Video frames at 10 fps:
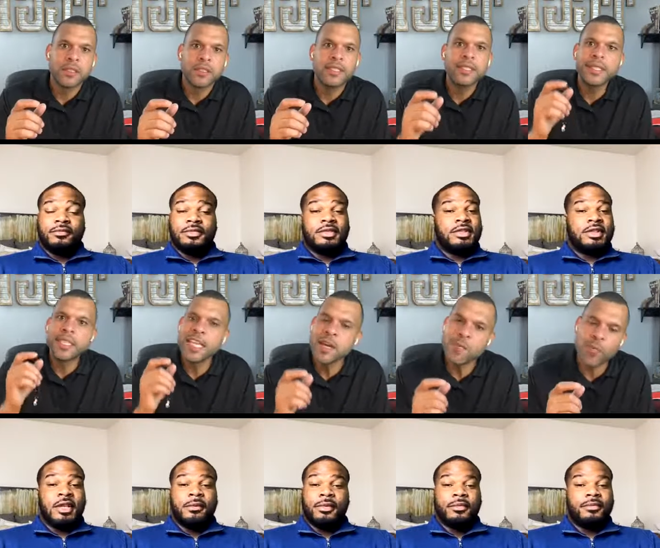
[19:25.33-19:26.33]

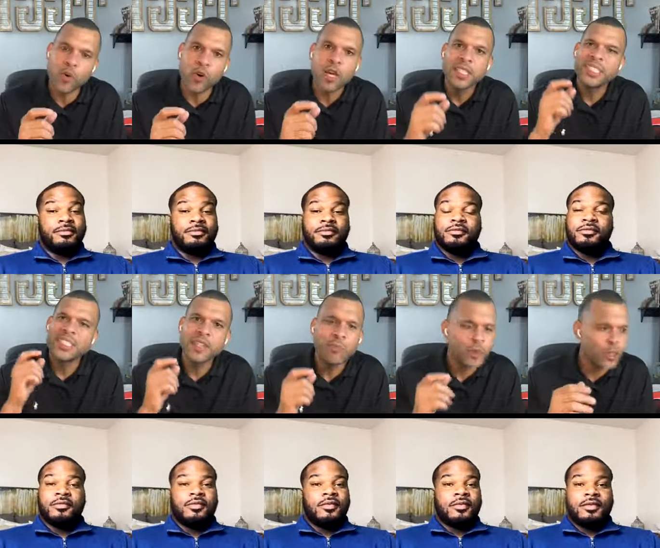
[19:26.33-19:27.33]
Speaker 1: simple
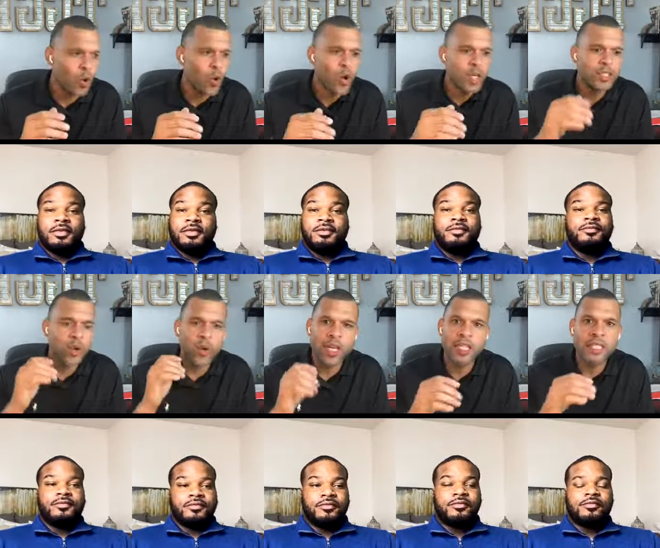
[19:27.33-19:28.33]
simple so
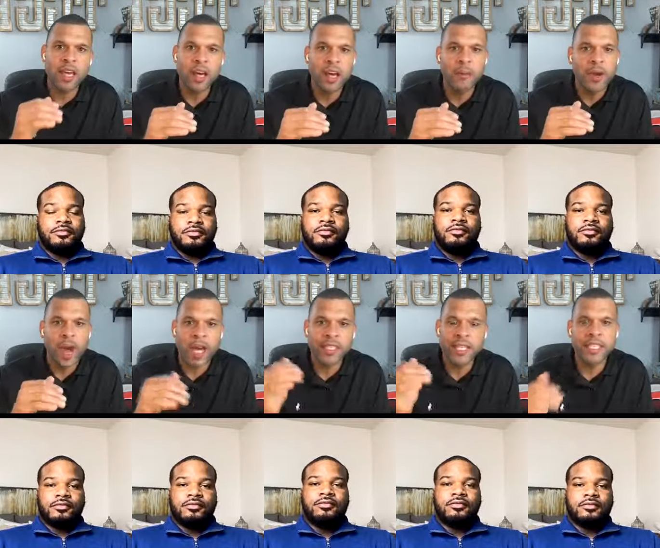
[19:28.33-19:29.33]
so it's time
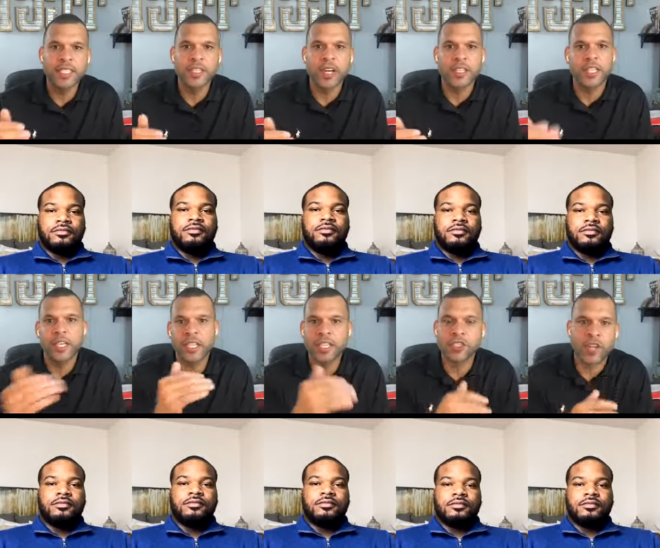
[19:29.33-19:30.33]
i said this uh the
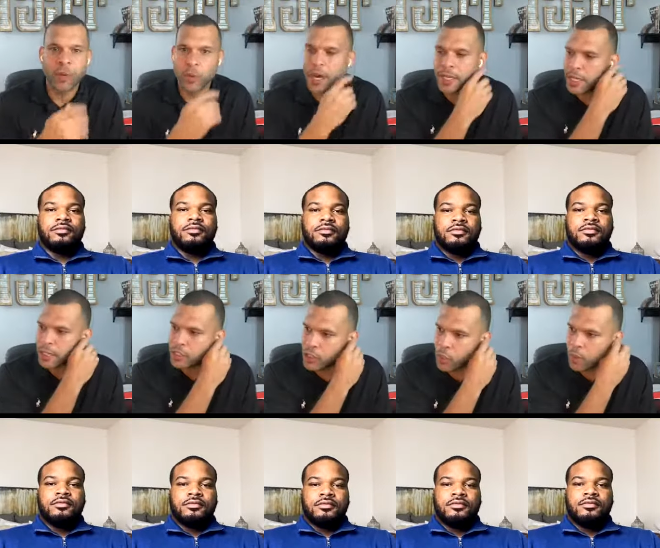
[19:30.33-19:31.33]
yesterday when i did
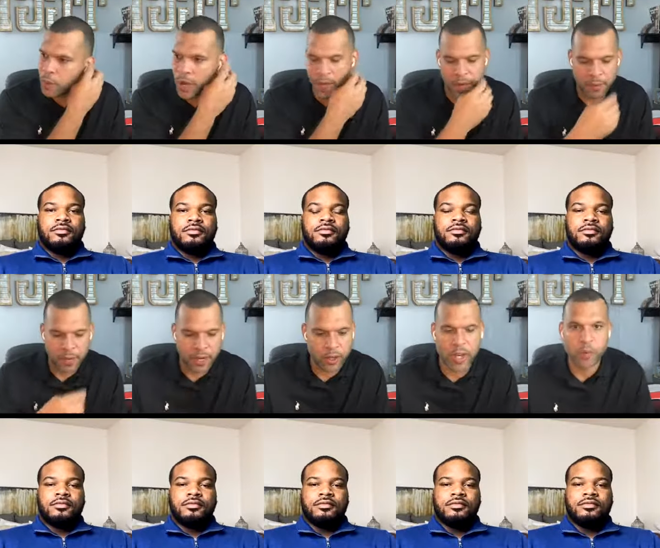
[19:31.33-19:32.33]
a show with my uh
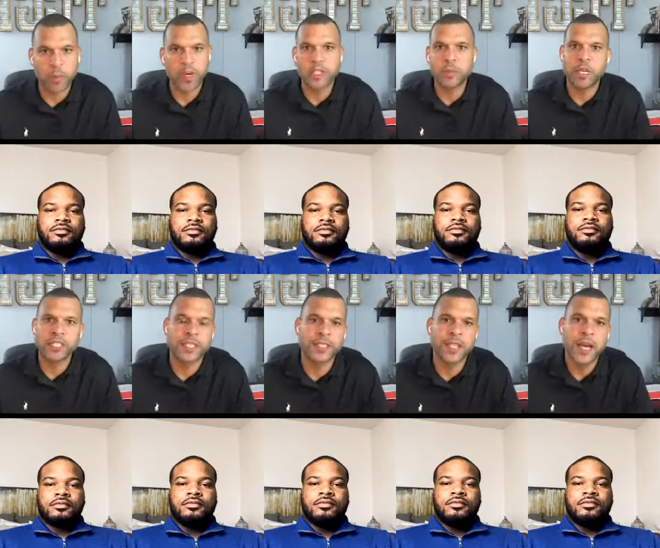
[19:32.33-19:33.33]
my credit repair specialist